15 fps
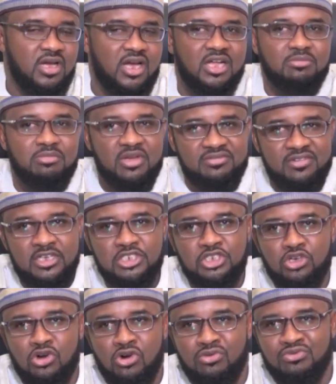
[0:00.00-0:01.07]
And by
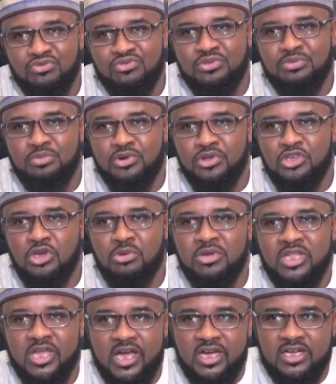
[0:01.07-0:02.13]
virtue of the
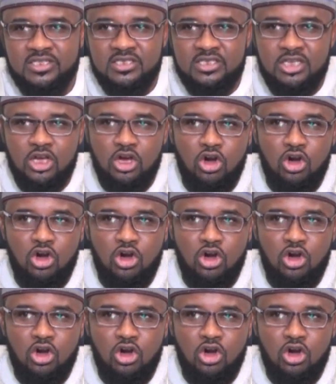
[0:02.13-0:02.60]
Procurement Act,